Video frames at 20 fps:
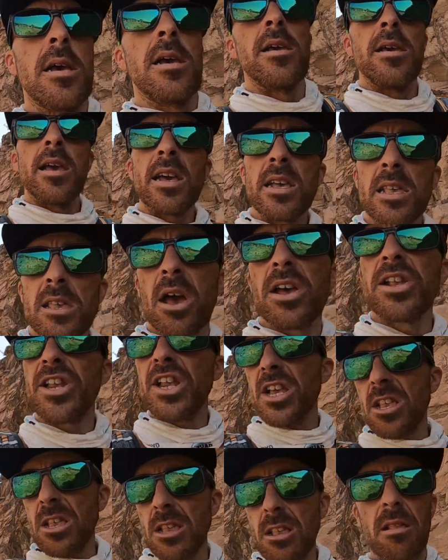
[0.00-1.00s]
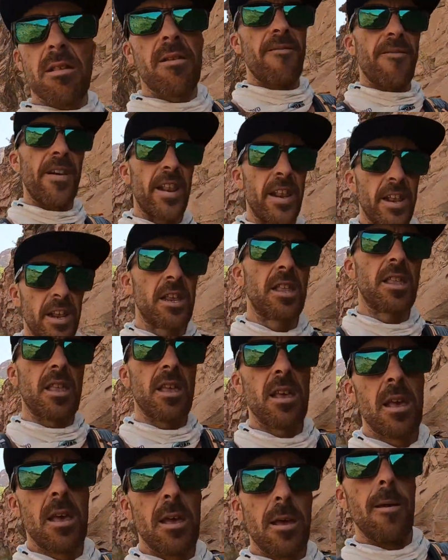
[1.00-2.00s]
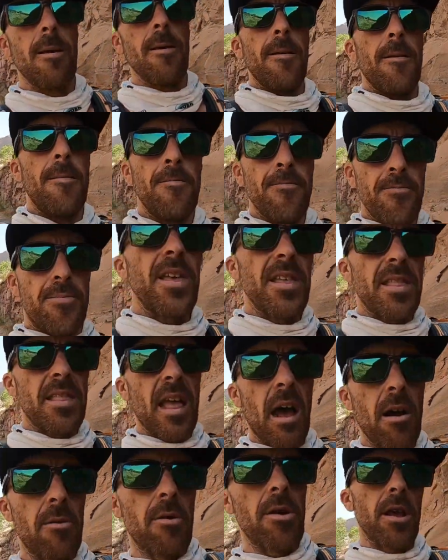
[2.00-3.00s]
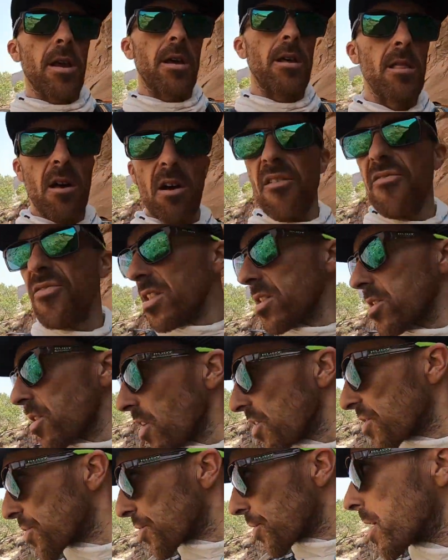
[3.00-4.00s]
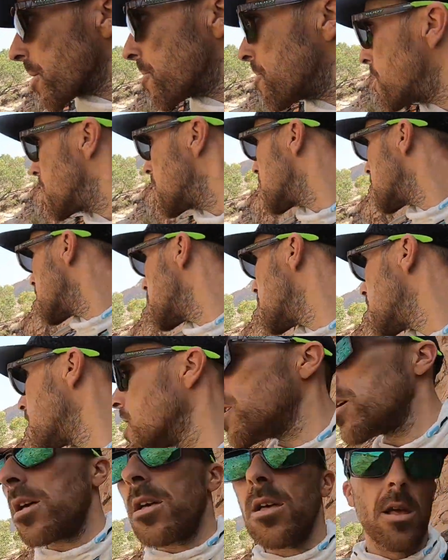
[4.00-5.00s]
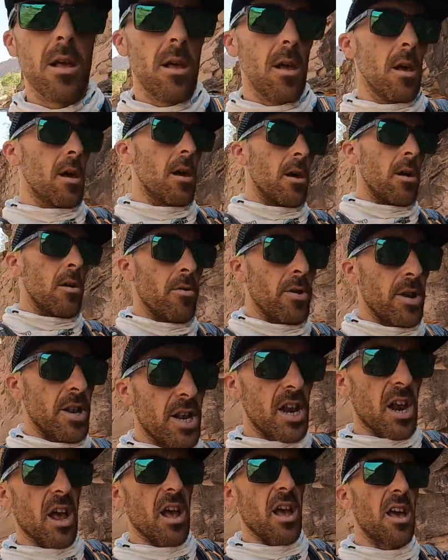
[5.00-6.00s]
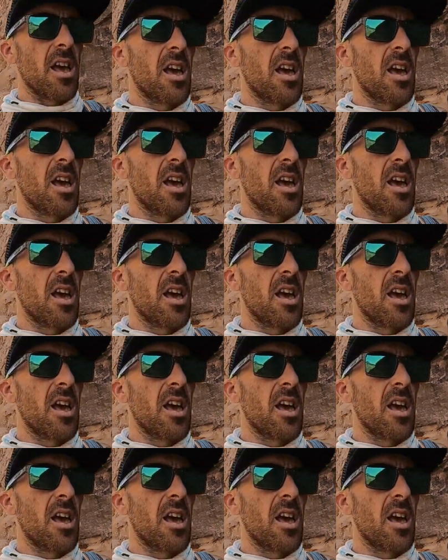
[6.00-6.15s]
Yeah, so I just finished the downhill of the North Rim, which I